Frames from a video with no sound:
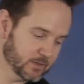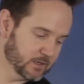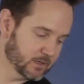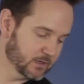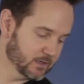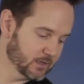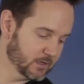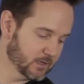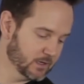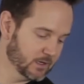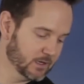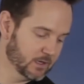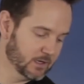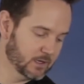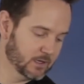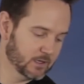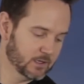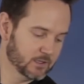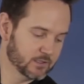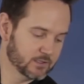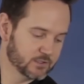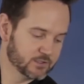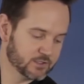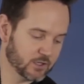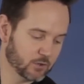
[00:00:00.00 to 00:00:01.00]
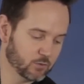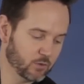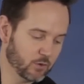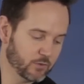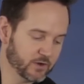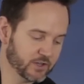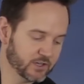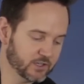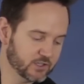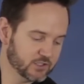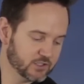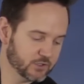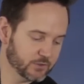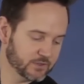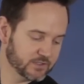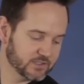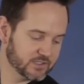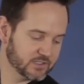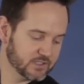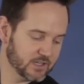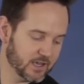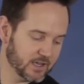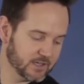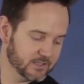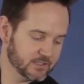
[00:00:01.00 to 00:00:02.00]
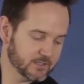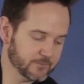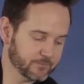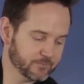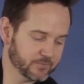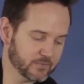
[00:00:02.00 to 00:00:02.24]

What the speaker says: So what we're going to do instead